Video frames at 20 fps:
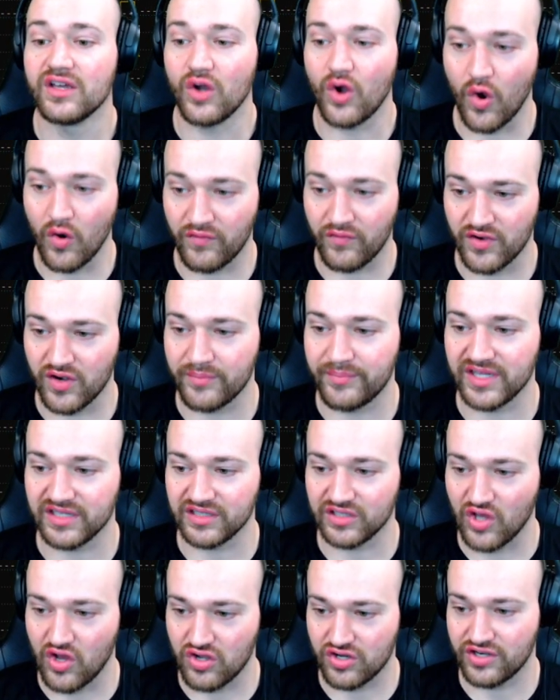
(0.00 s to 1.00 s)
over a bit
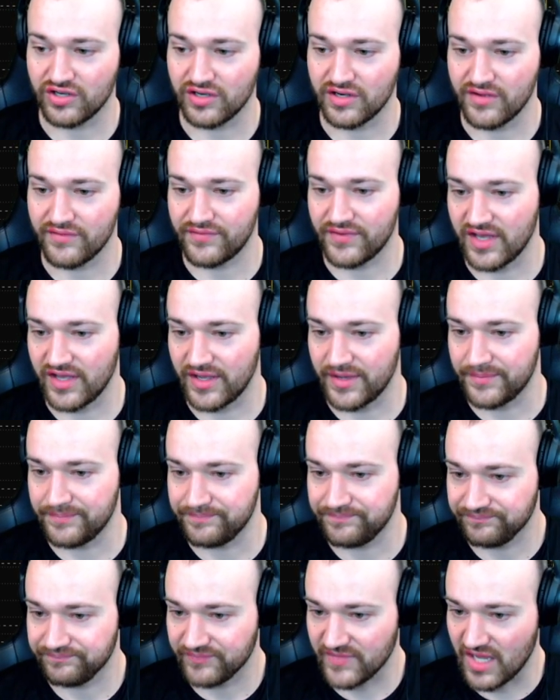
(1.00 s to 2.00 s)
longer of
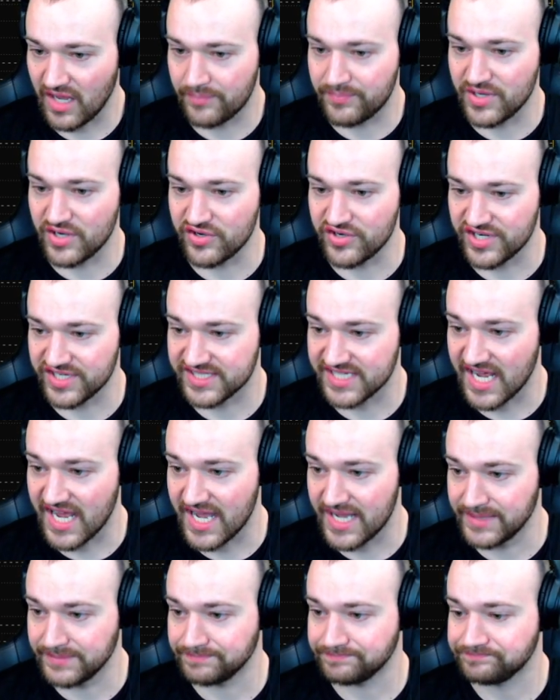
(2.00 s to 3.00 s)
a period of
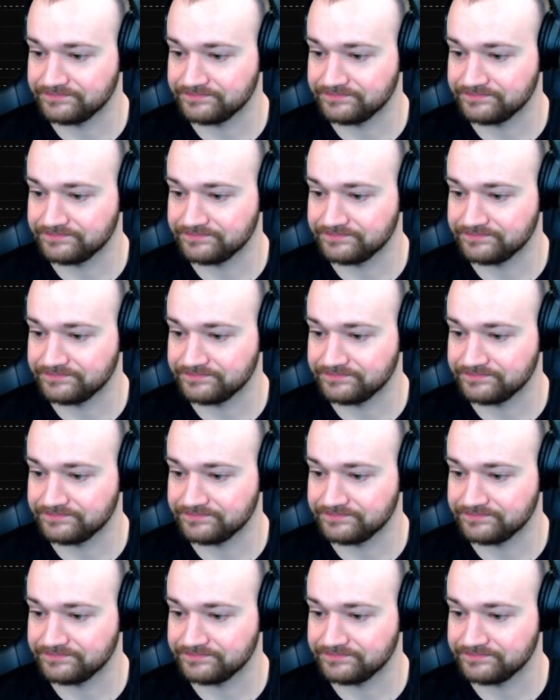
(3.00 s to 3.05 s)
time,